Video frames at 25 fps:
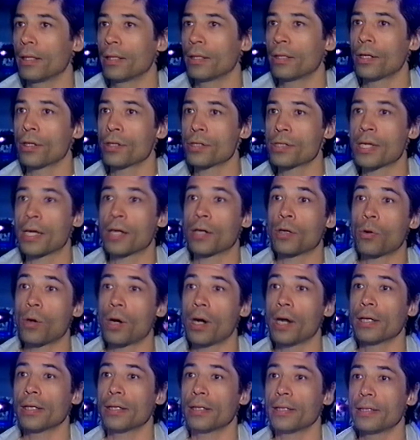You notice how
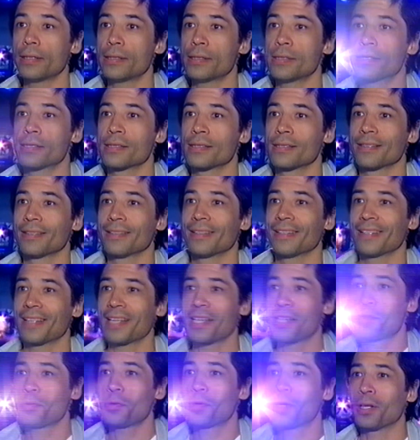quiet it is?
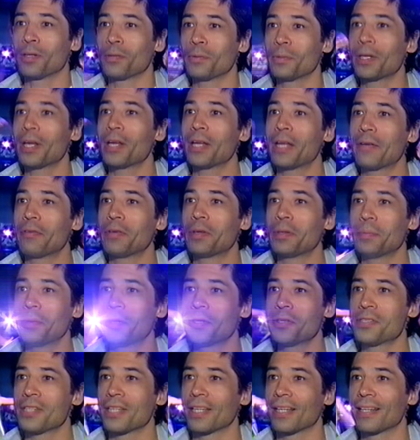Guess what? We don't have any
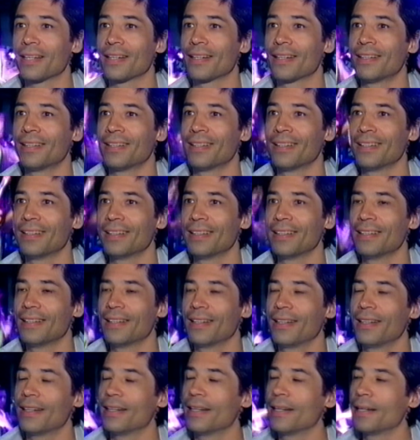music.
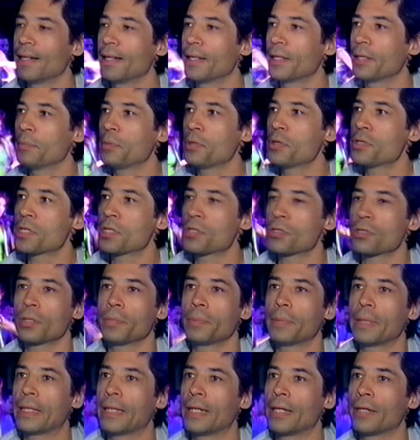Uh, the music should
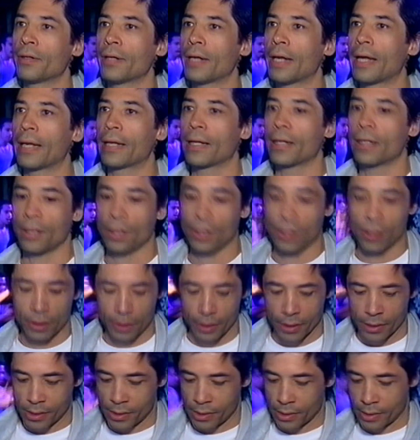have been here at 8
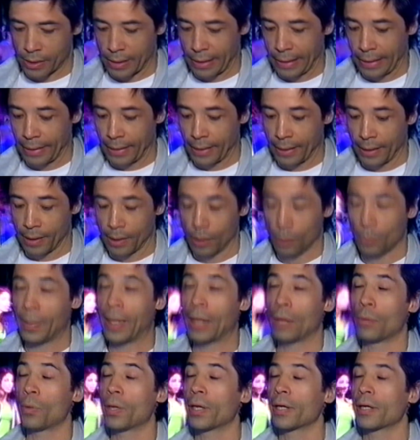o'clock. It's uh,
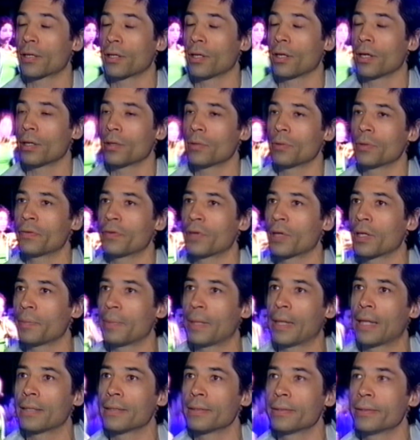about 1 o'clock. We've got
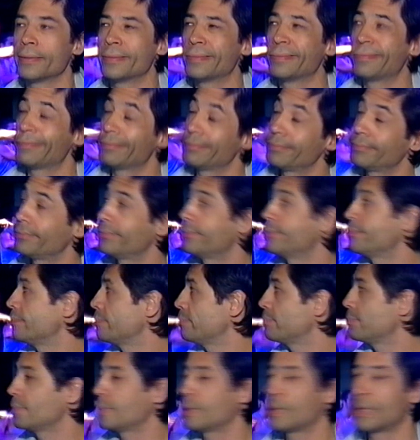about
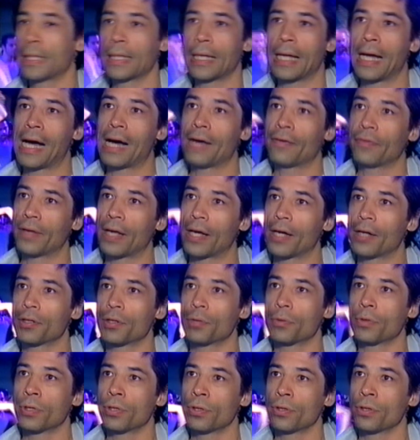another half an hour
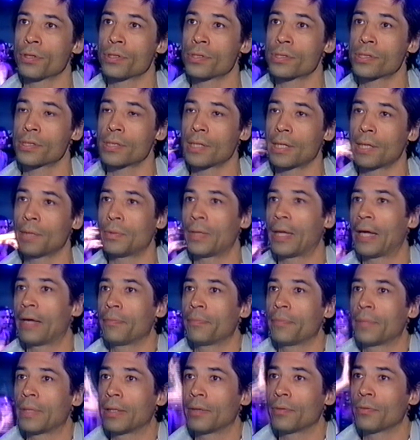to rehearse, and we
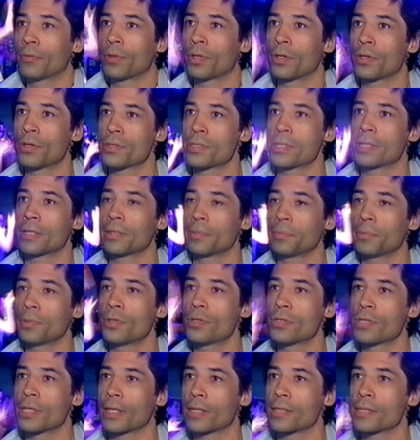haven't been rehearsing the
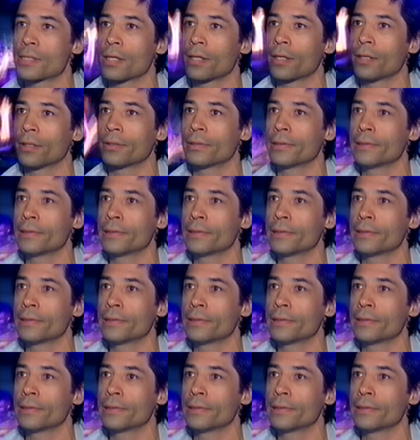music, so...